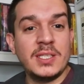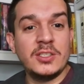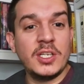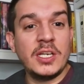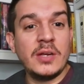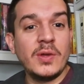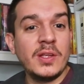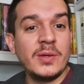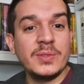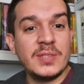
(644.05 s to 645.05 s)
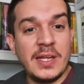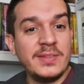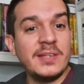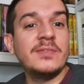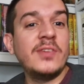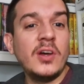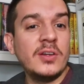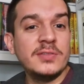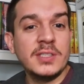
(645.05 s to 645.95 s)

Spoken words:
J.K. Rowling was heavily involved.